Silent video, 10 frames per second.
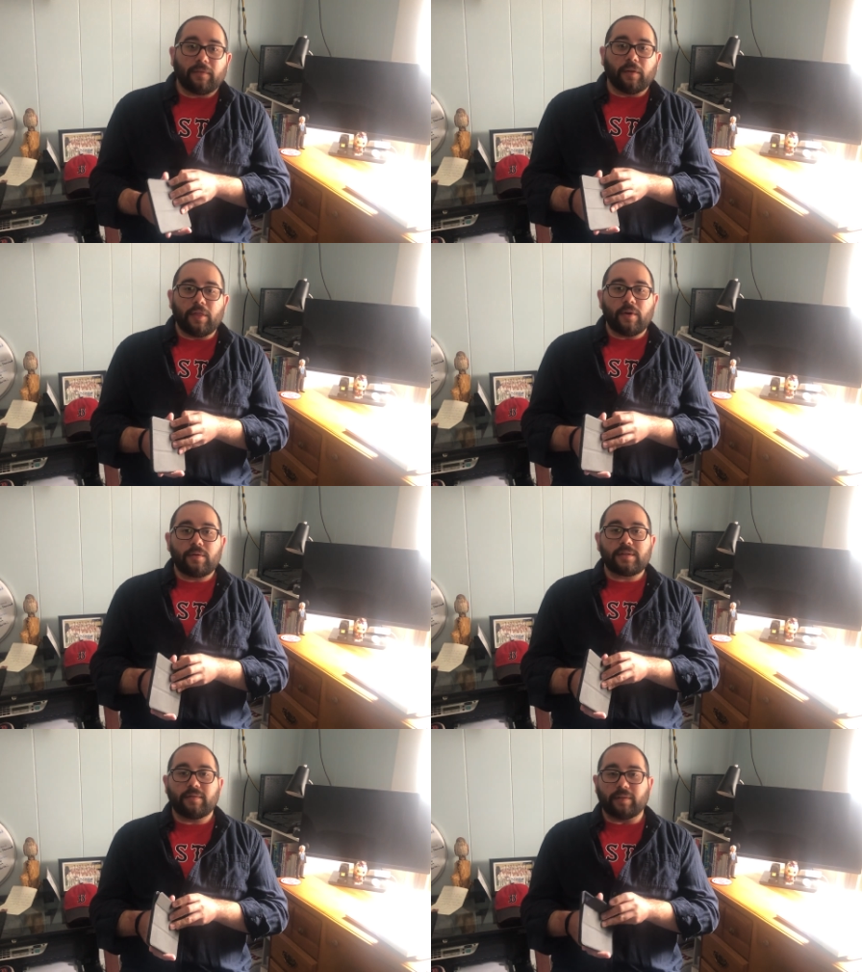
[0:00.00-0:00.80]
for
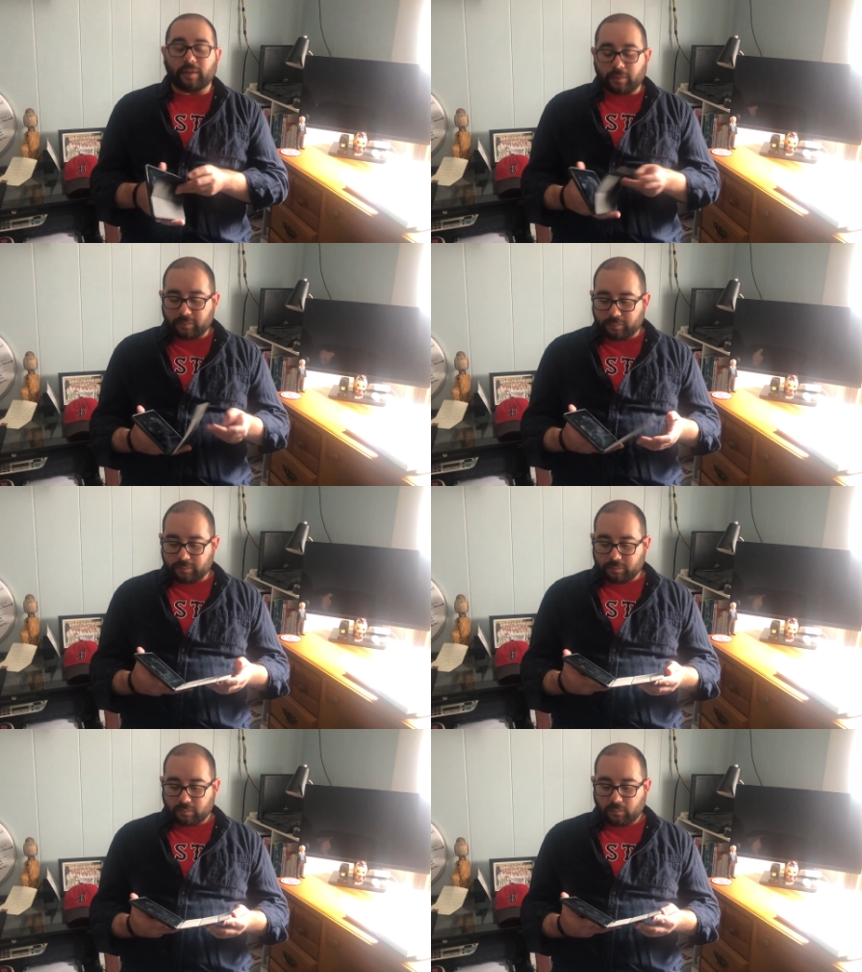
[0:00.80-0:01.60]
those of you
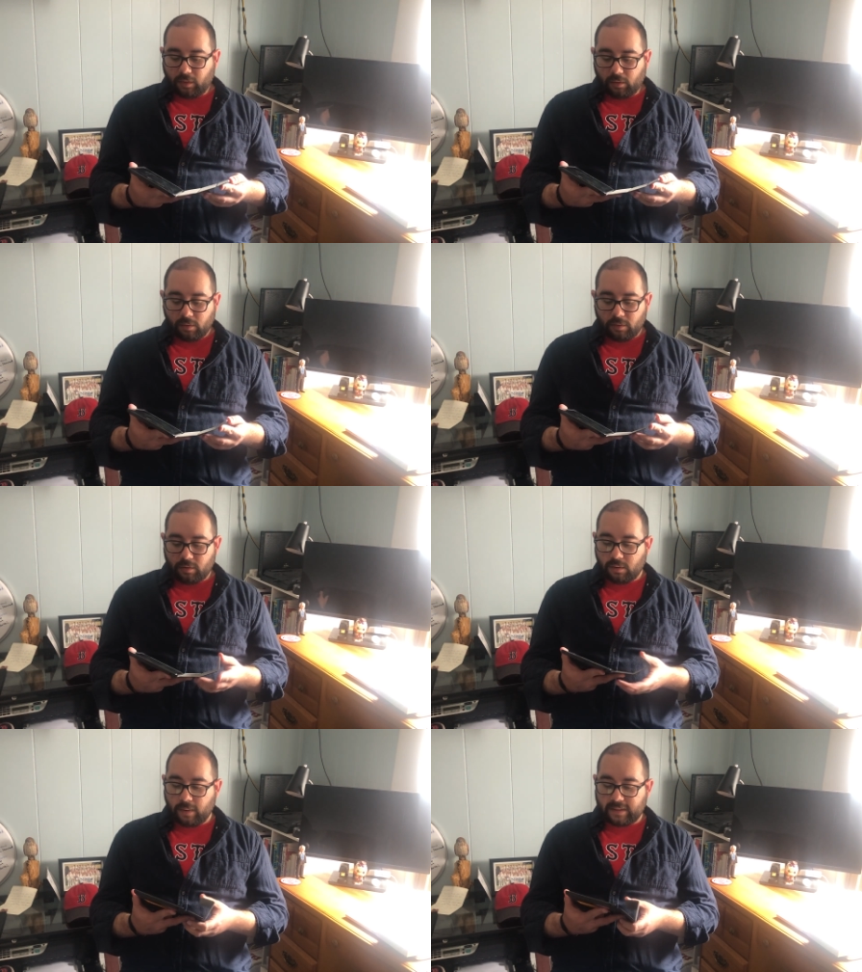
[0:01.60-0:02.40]
who
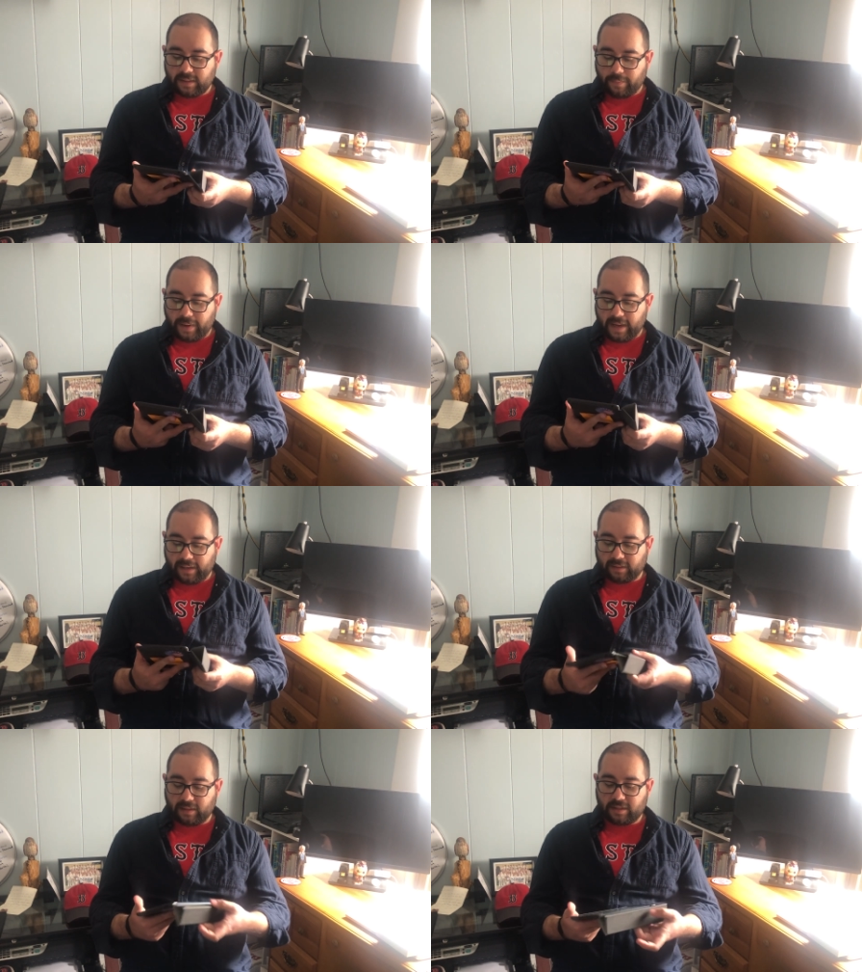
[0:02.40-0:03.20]
do end up
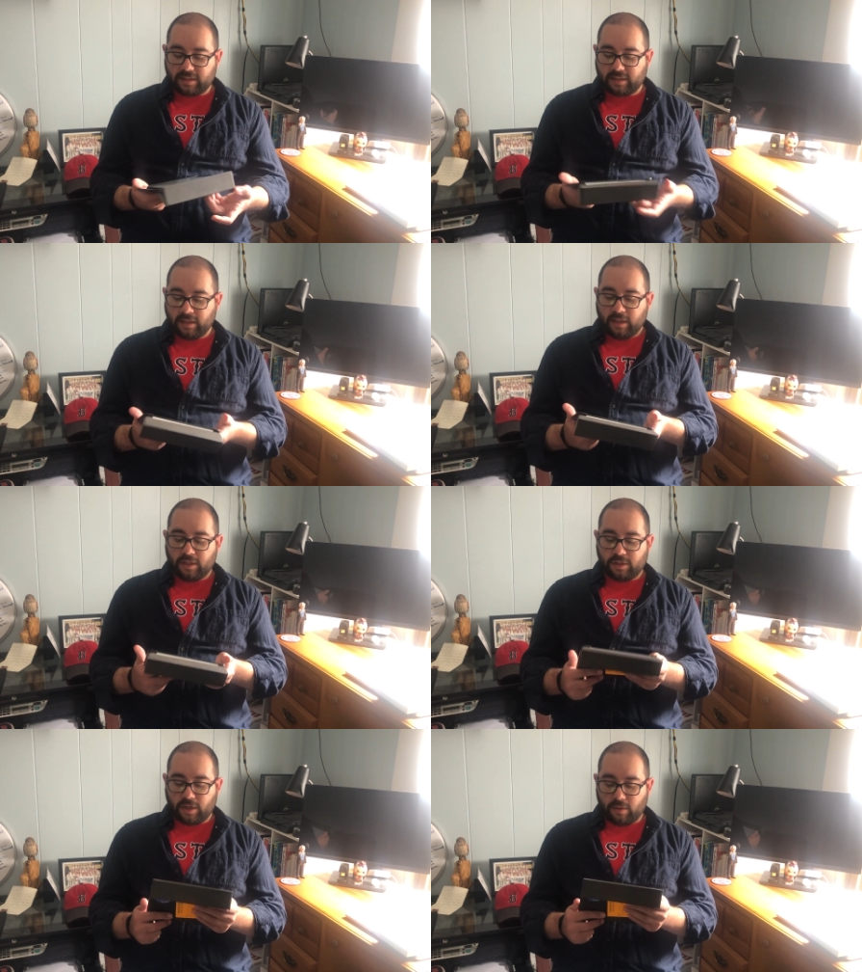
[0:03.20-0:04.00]
buying this,
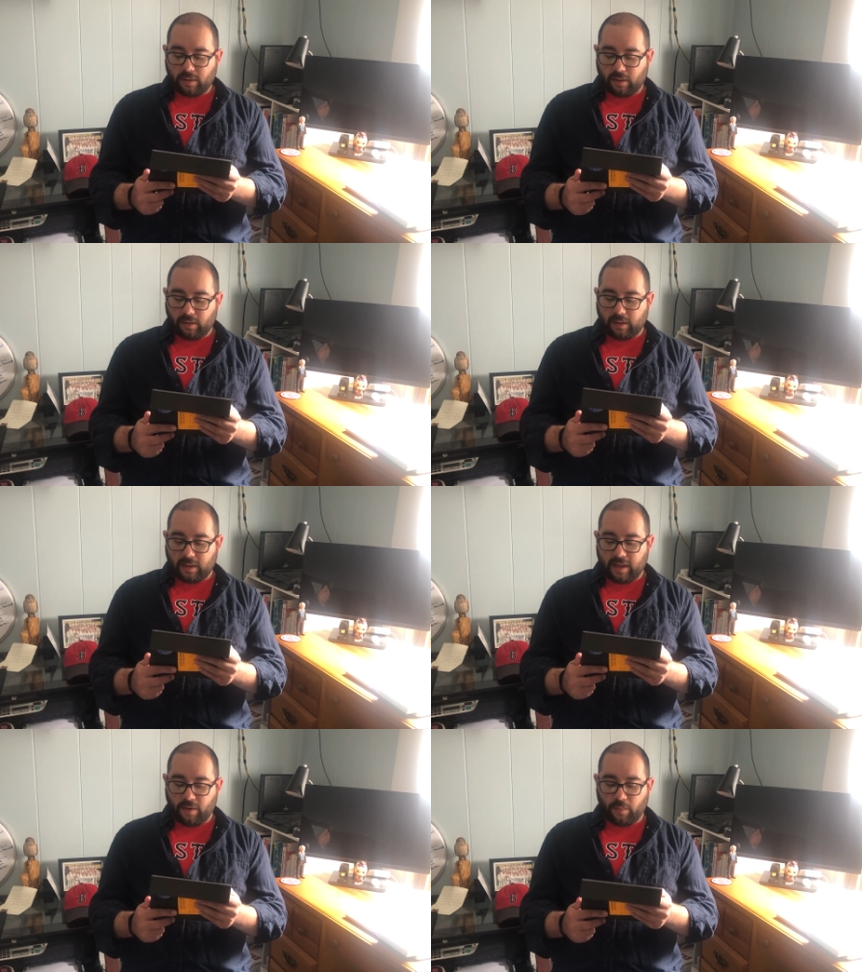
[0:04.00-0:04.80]
don't
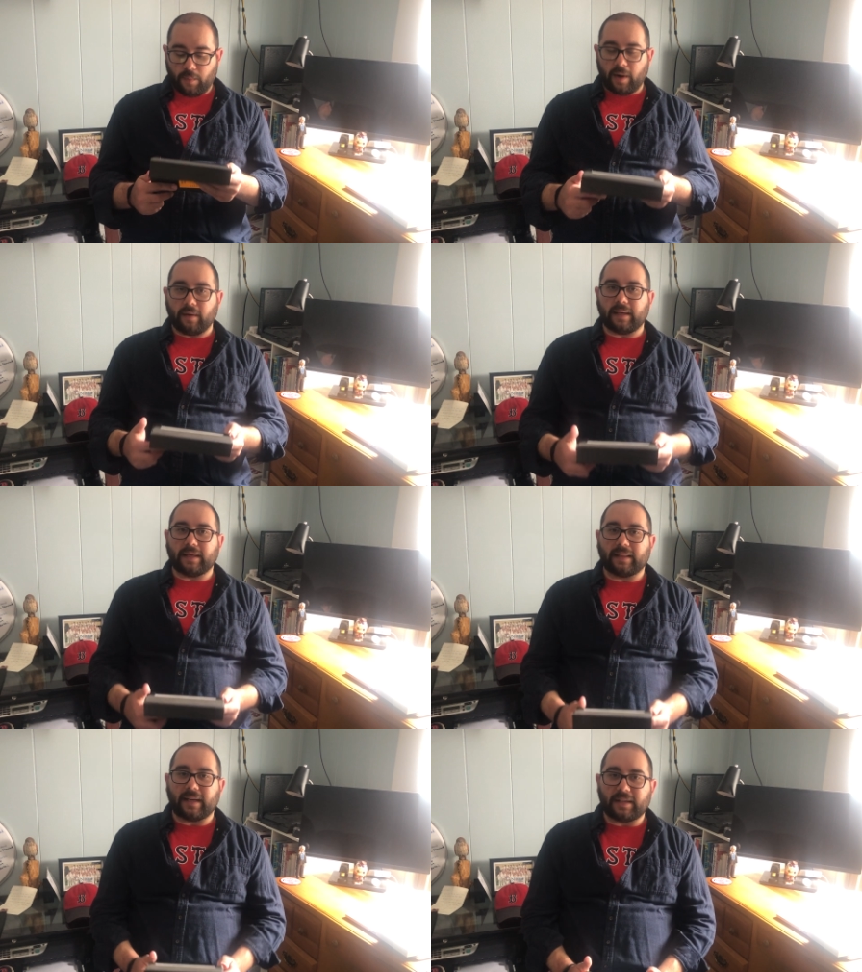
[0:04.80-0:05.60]
get
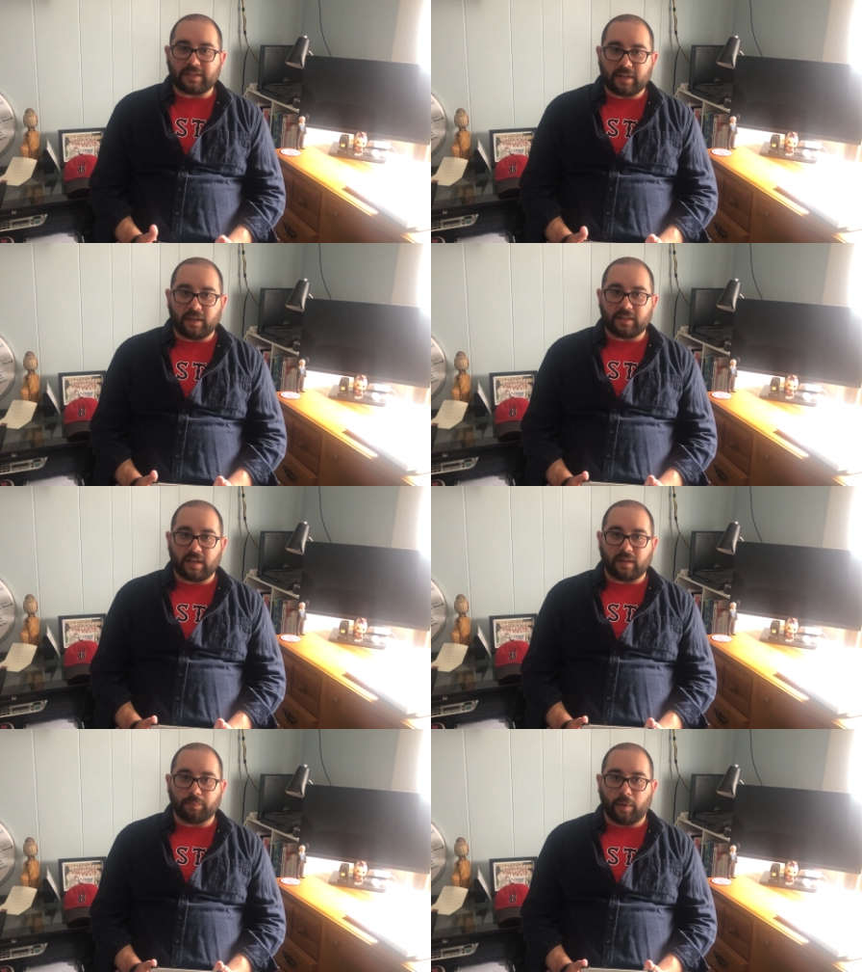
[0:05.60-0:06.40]
worried that it starts
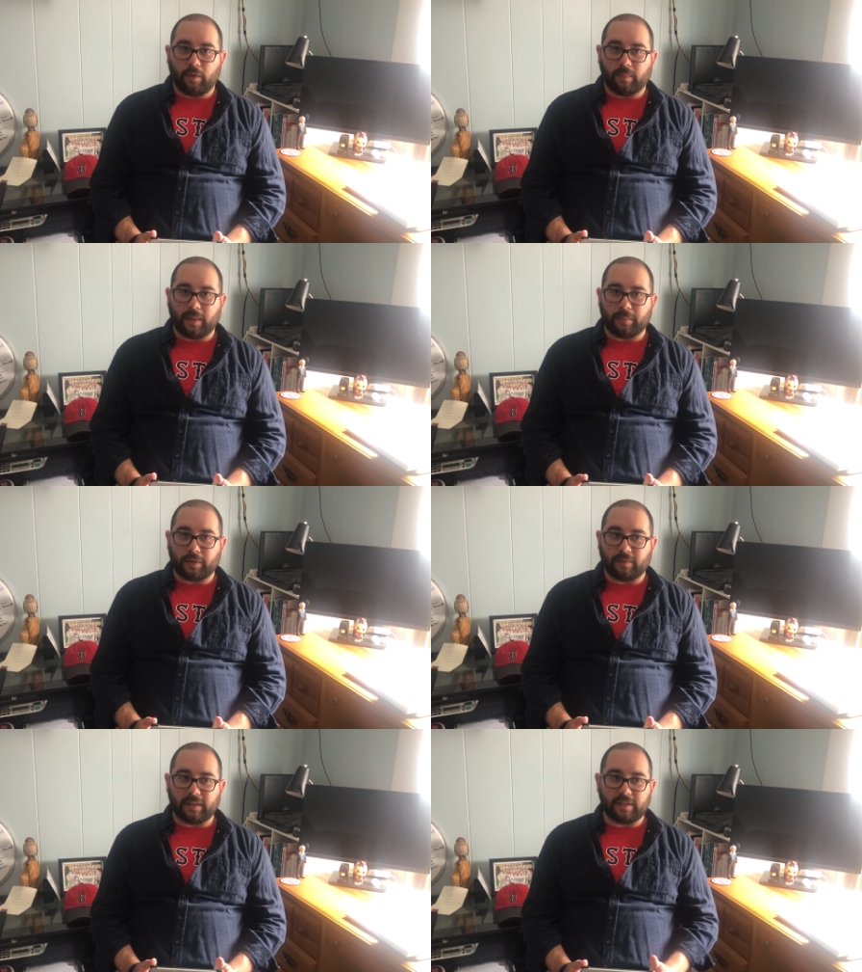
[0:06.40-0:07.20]
on poem number 3.